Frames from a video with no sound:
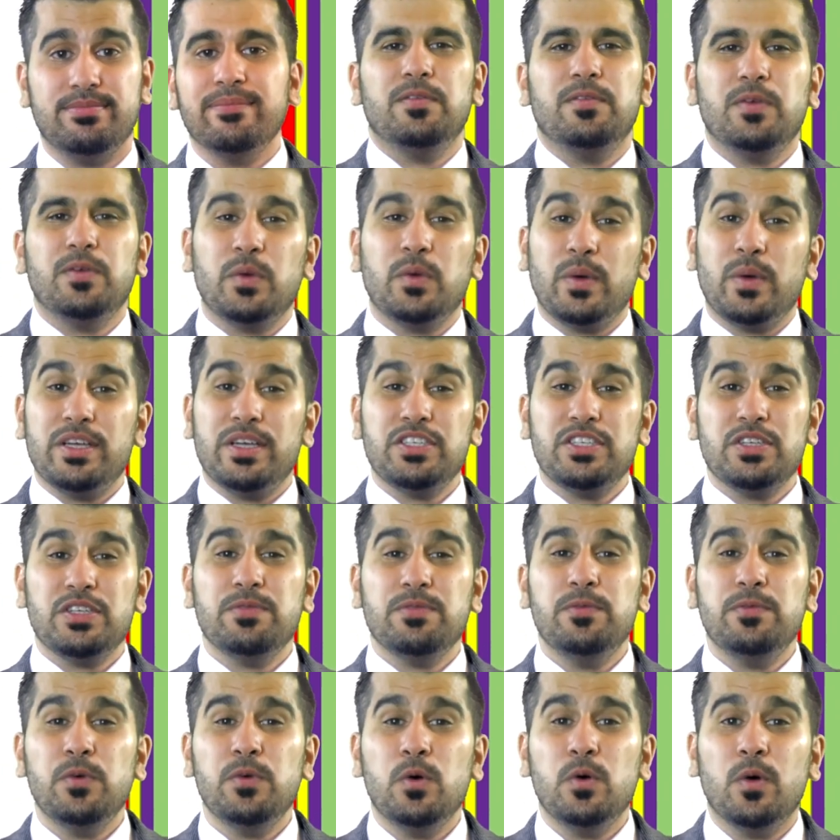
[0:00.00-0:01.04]
For
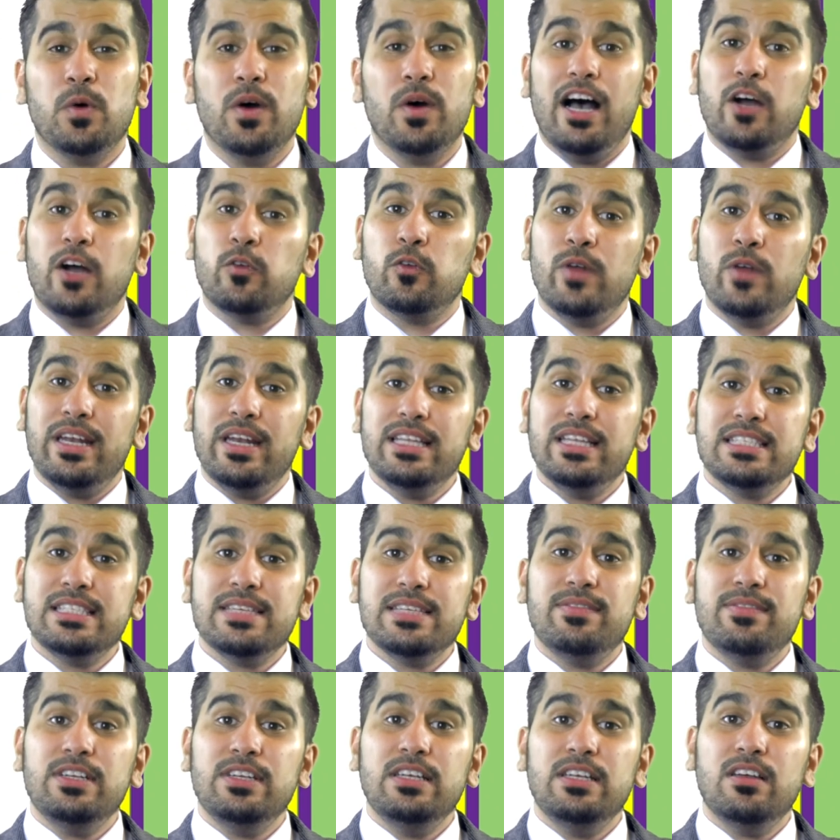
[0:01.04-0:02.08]
question 4, a
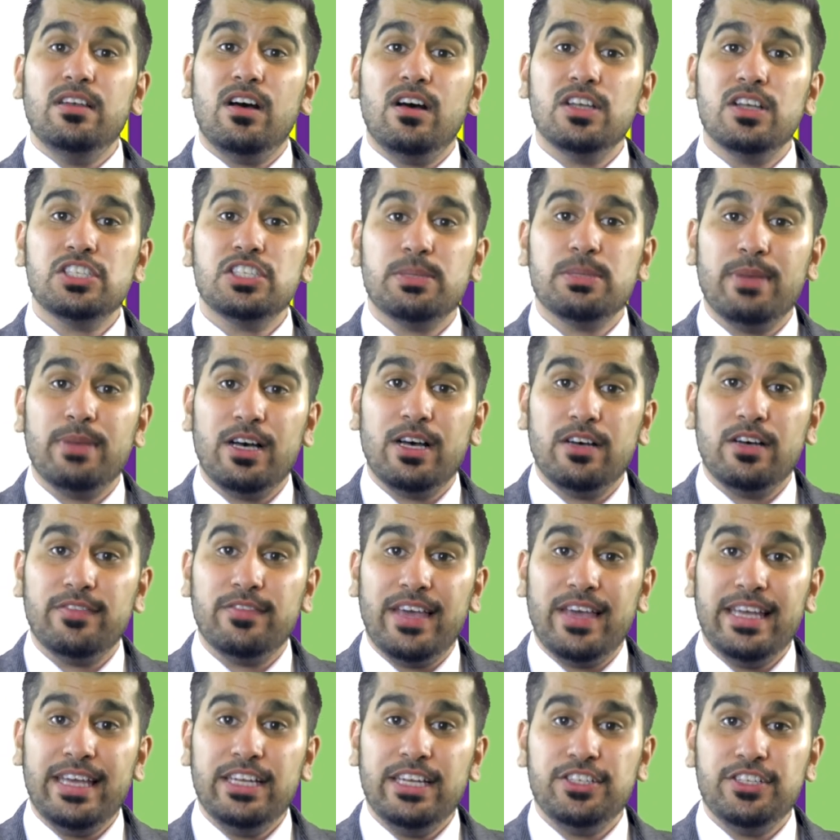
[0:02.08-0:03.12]
relatively large amount of
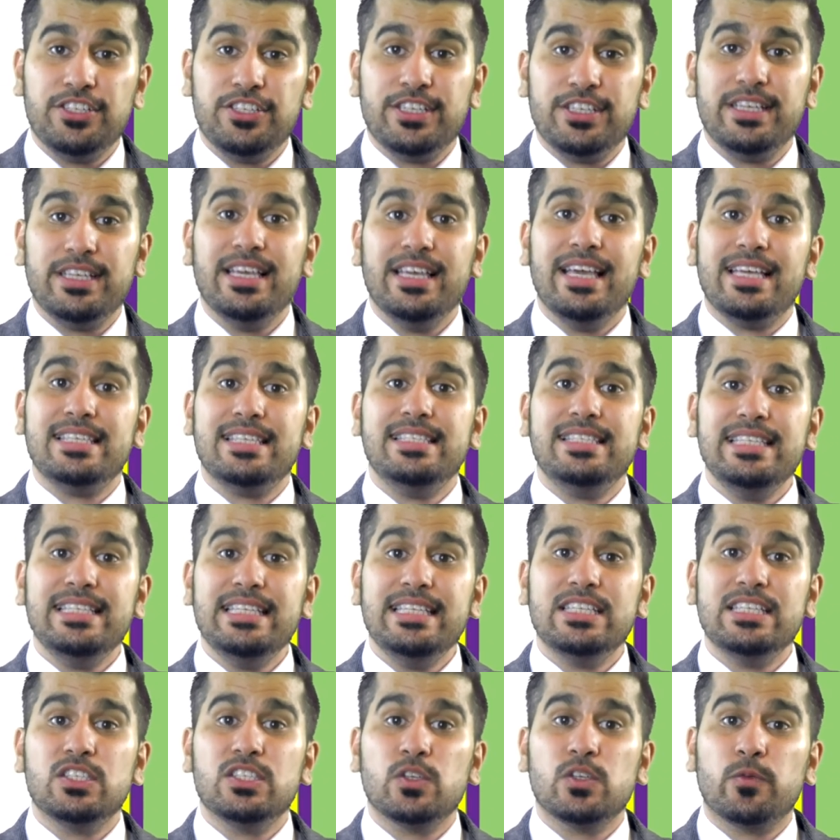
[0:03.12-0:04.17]
energy is
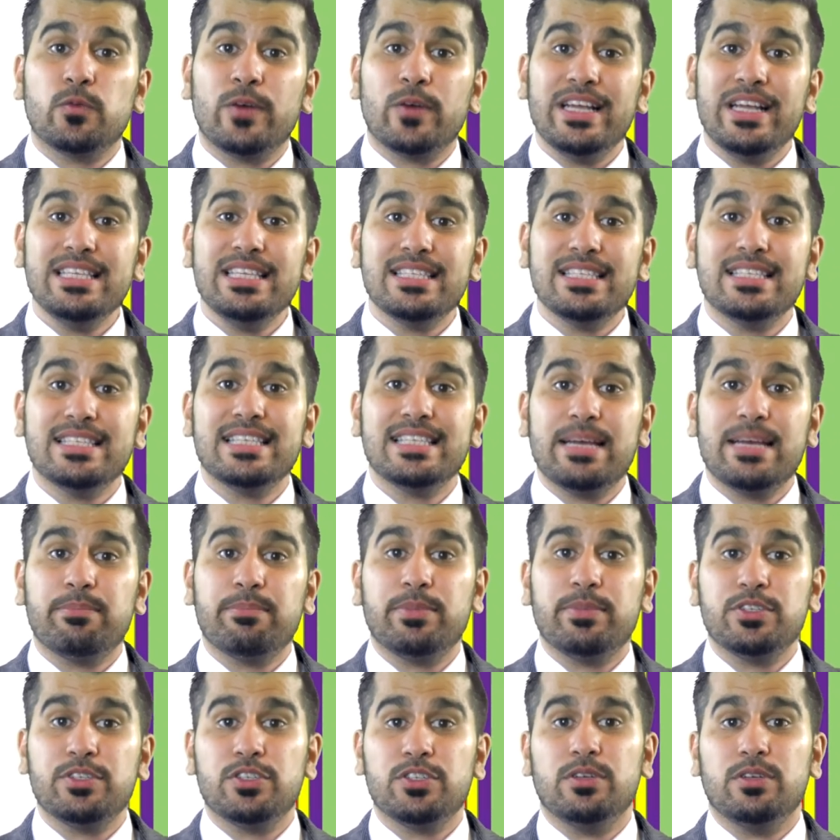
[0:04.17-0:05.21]
needed to raise the
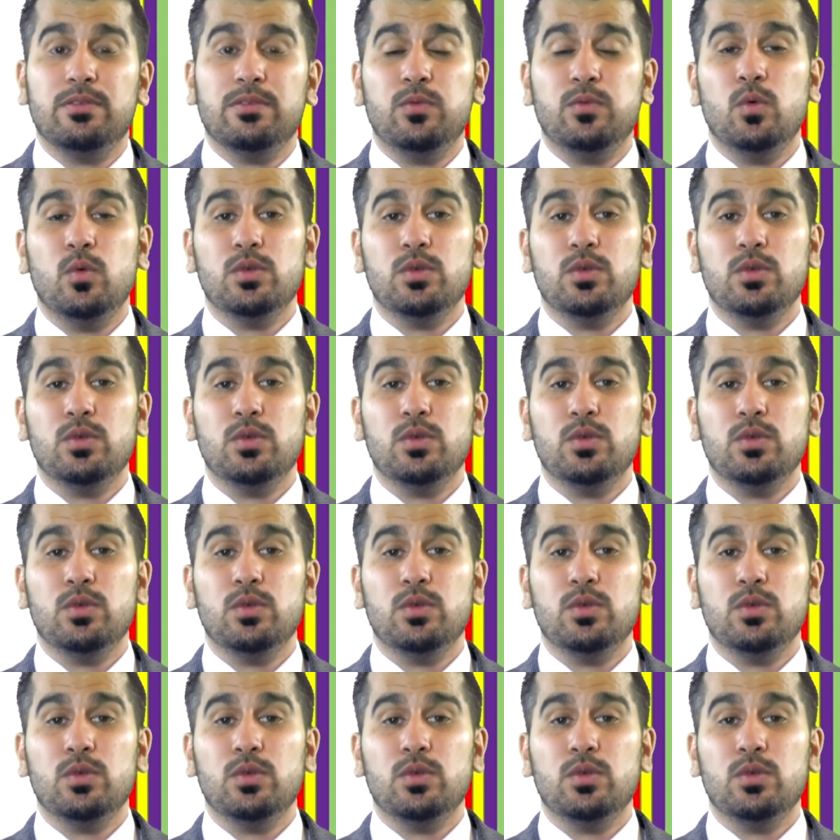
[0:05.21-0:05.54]
temperature of